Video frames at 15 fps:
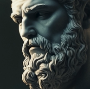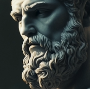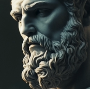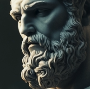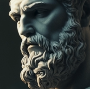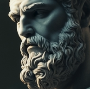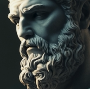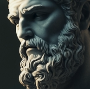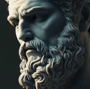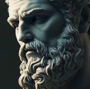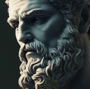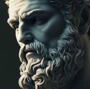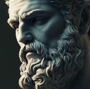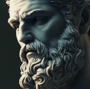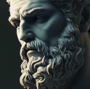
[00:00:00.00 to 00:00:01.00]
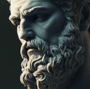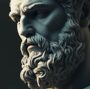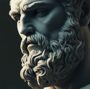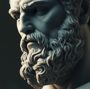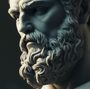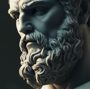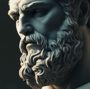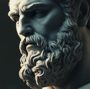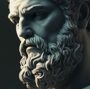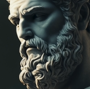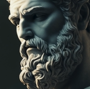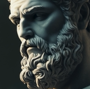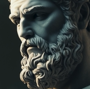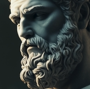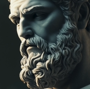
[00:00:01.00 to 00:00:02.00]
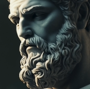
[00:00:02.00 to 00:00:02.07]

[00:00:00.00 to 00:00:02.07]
strongest urge? Is it late at